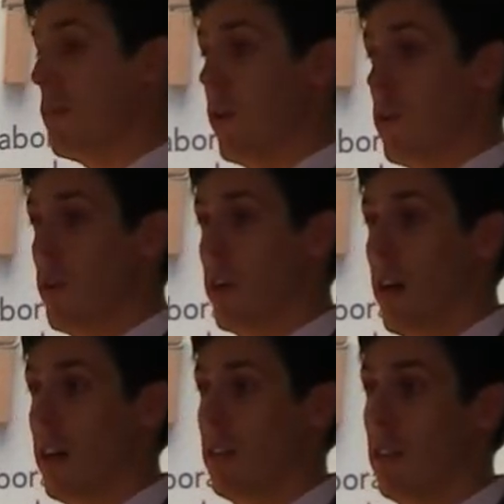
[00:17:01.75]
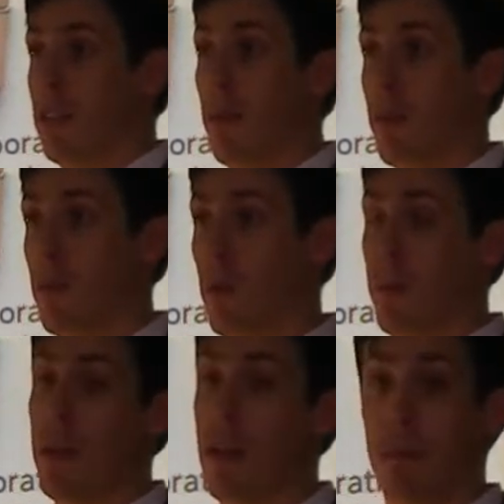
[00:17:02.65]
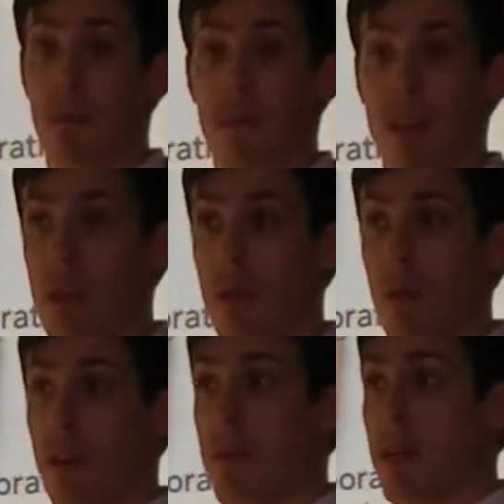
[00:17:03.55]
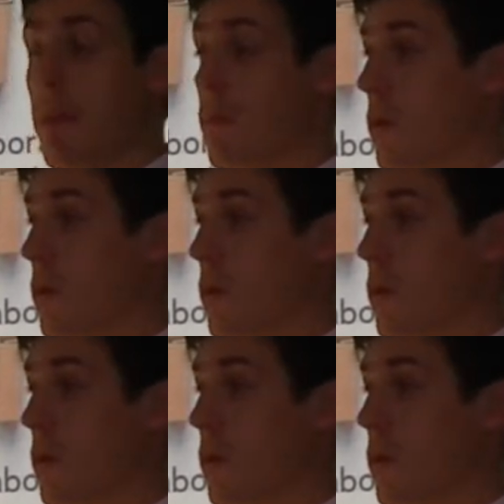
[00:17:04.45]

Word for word: Something would be in, that would have been important three months